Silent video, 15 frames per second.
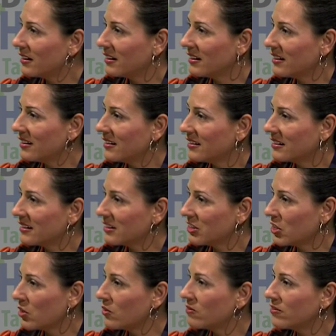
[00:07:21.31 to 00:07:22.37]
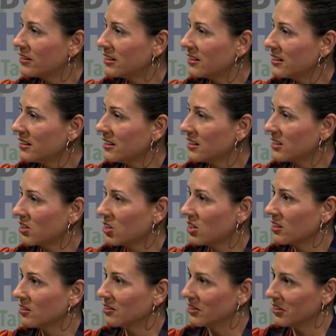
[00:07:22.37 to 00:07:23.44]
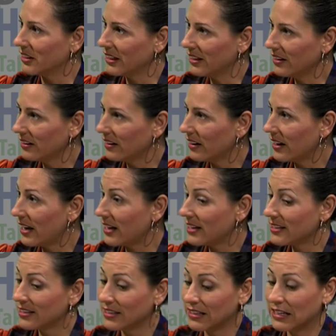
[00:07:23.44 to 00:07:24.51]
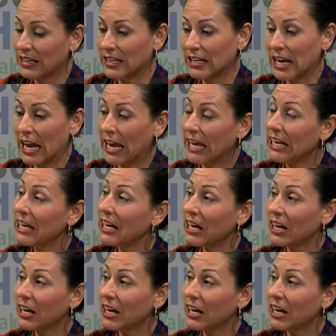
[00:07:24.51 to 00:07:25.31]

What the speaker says: and dove in and started learning. And as in any